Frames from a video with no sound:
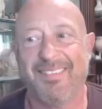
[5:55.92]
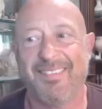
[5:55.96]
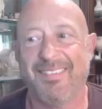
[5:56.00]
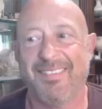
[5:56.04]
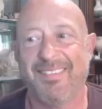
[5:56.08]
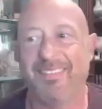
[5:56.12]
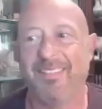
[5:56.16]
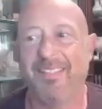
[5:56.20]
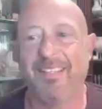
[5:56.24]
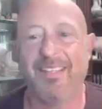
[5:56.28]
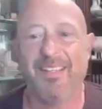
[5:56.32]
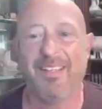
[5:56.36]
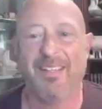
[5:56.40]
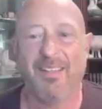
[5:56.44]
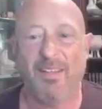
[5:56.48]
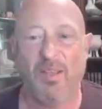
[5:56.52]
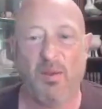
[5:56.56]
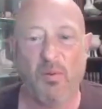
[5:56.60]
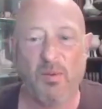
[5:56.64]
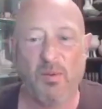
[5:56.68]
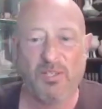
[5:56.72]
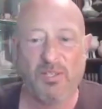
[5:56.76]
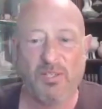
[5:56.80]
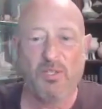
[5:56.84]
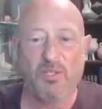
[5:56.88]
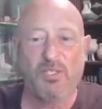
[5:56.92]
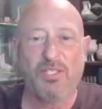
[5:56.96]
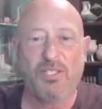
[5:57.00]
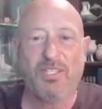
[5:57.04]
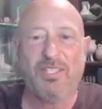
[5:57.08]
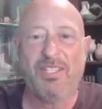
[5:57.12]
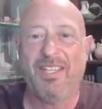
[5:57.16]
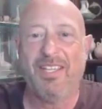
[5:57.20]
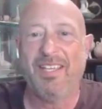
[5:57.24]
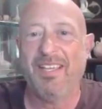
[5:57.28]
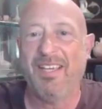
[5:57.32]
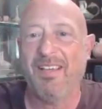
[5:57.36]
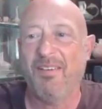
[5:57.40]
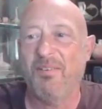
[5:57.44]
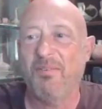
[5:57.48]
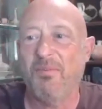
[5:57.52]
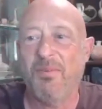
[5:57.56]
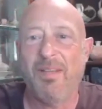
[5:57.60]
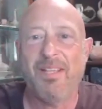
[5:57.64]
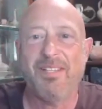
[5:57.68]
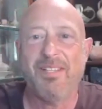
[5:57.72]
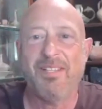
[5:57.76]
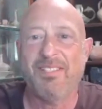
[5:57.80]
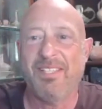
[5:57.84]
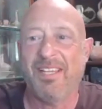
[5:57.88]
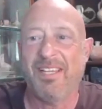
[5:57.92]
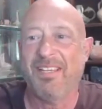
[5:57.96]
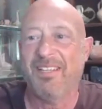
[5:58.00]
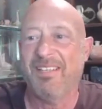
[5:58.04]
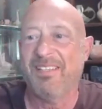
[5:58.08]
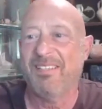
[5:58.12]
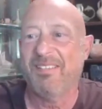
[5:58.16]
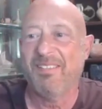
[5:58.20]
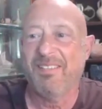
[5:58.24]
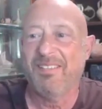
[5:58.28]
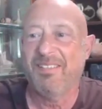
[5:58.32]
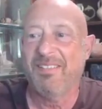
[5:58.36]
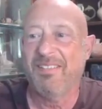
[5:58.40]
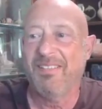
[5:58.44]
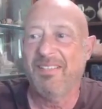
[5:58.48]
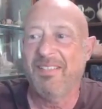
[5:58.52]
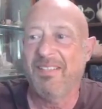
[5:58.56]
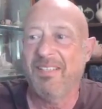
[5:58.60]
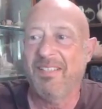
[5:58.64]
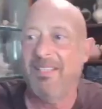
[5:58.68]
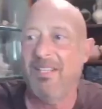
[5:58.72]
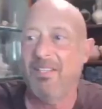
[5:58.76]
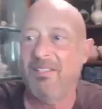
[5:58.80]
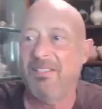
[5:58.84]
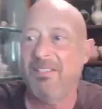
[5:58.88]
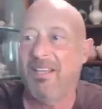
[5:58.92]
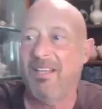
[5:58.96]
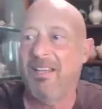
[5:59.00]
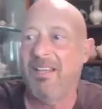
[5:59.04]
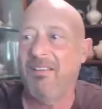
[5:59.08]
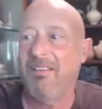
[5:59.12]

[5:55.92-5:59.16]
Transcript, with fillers: wow. Well, did you that, see there's the, a uh, lot of really cool stuff back